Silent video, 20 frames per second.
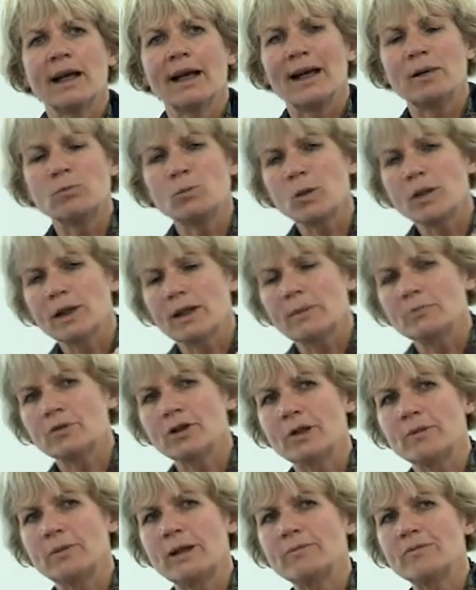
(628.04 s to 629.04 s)
And what I'm
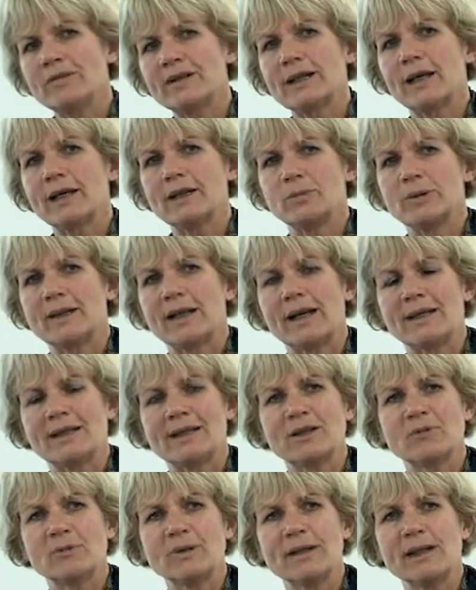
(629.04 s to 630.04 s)
trying to emphasize with that
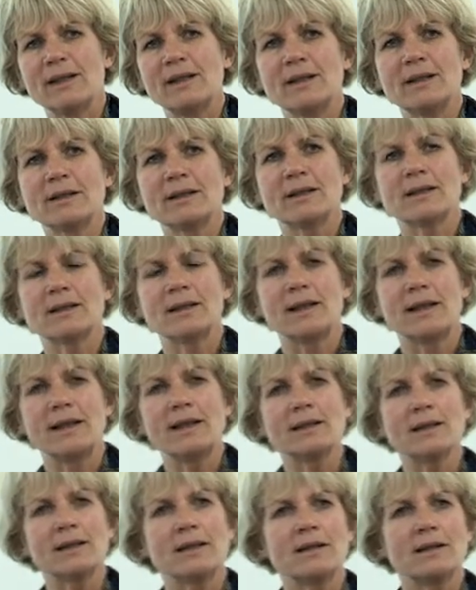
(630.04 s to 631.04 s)
is resilience
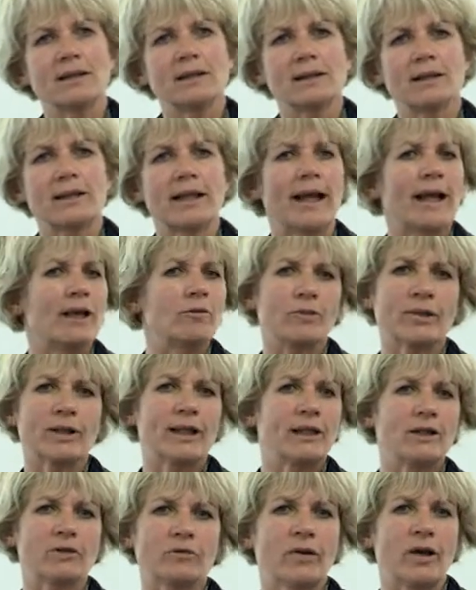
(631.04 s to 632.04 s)
isn't that
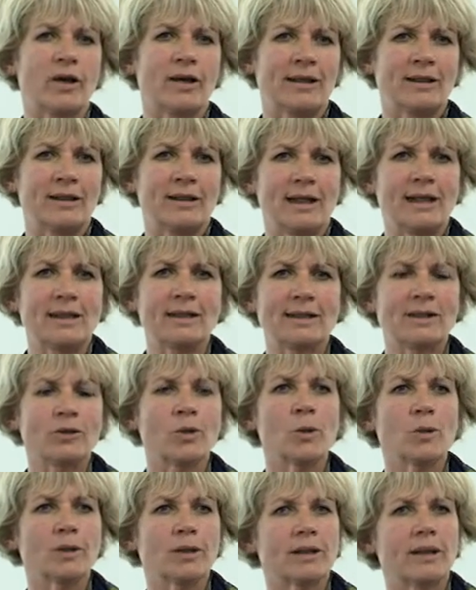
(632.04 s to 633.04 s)
everything's fine. It's
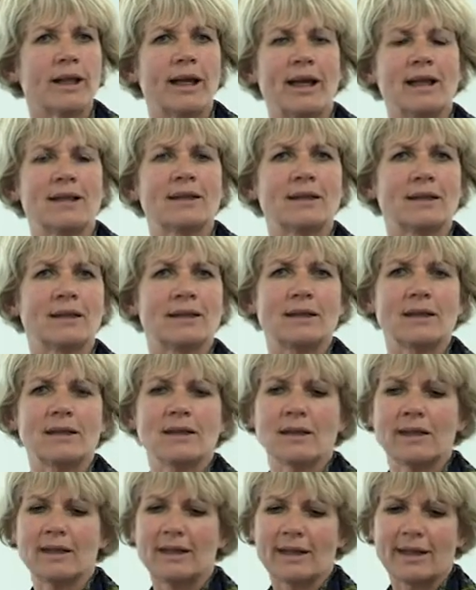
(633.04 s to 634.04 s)
not that
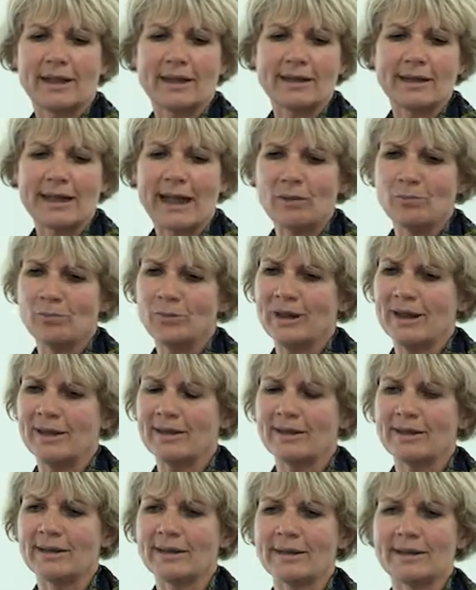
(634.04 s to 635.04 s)
the
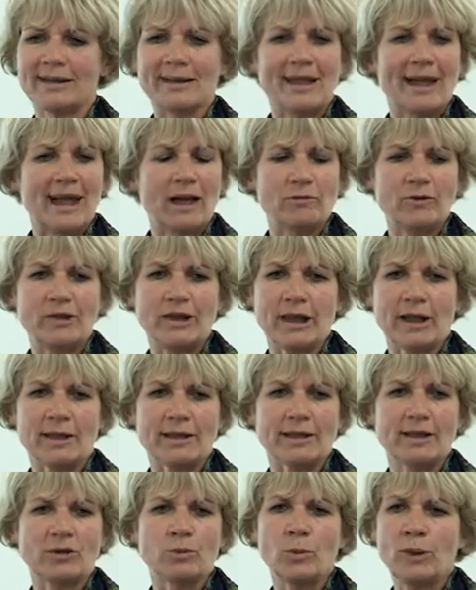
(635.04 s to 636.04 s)
Cantabrians have
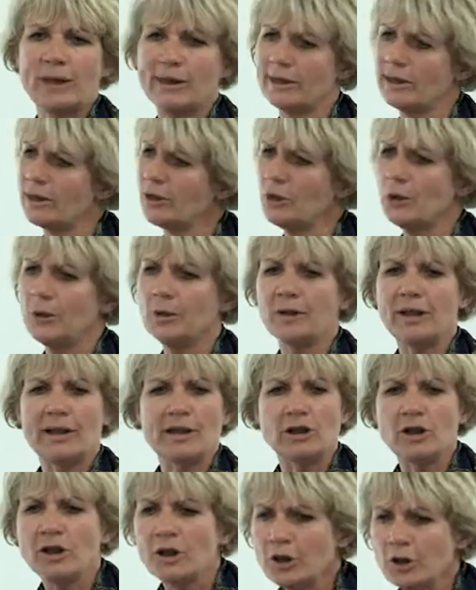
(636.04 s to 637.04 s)
just withstood
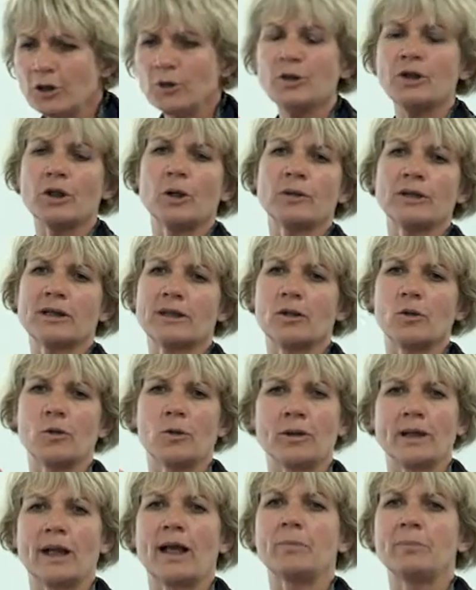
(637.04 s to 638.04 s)
this huge
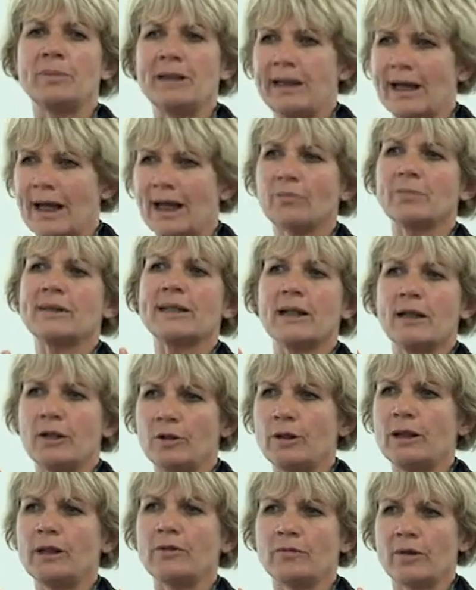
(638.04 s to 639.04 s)
onslaught and been
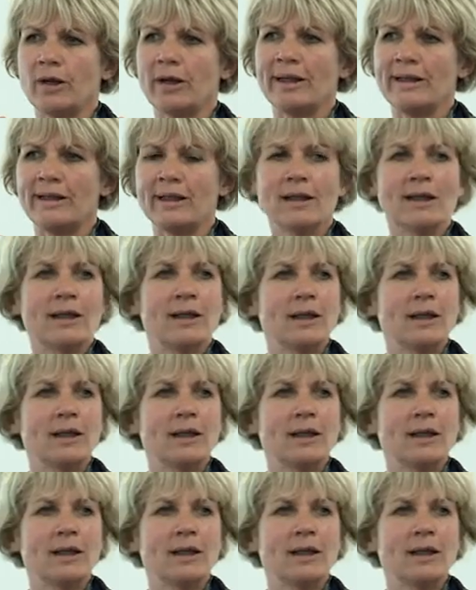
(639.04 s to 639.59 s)
absolutely fine.